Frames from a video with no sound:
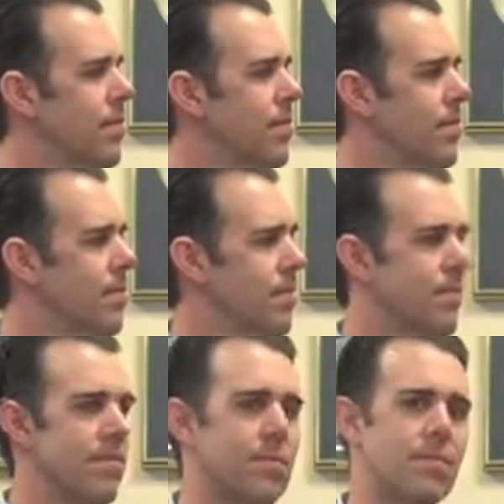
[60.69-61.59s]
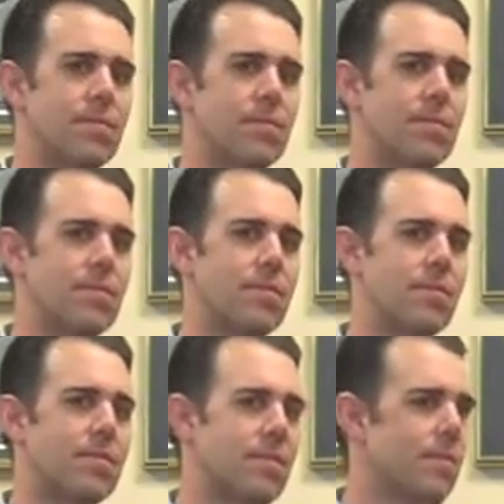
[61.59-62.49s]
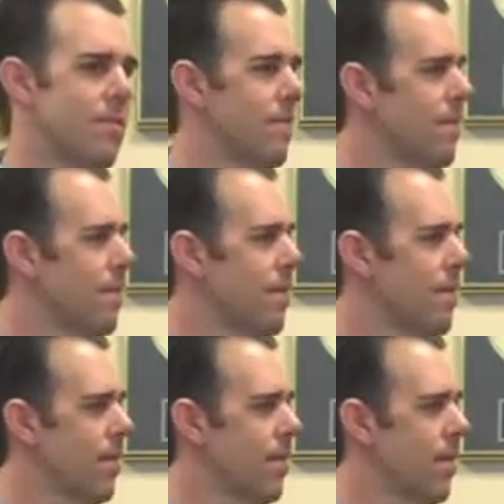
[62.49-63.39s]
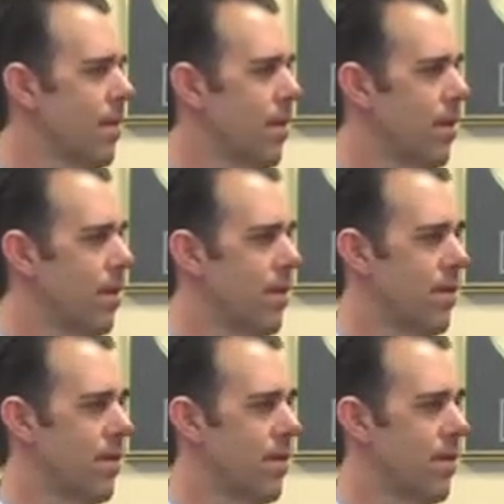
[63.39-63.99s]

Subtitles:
(silent)